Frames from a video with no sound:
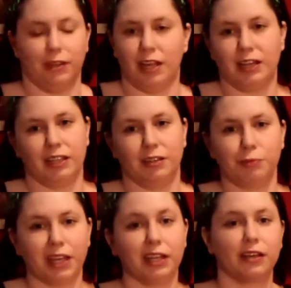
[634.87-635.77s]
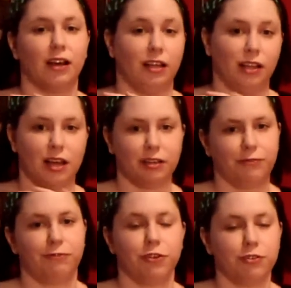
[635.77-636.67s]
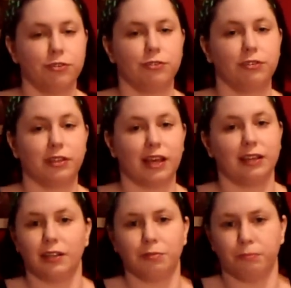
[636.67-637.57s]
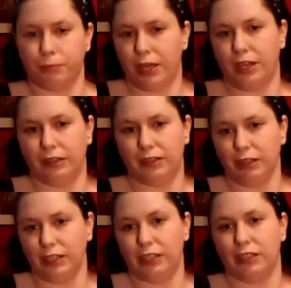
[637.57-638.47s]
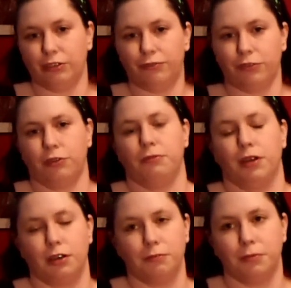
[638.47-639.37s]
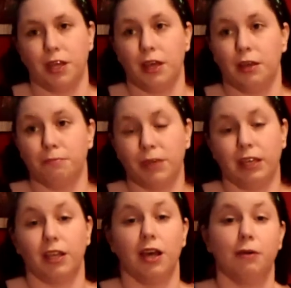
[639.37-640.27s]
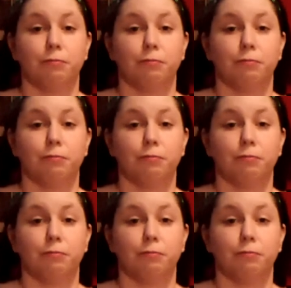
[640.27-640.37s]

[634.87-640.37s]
a lot of Hispanic, a lot of food that is mainly geared for meat.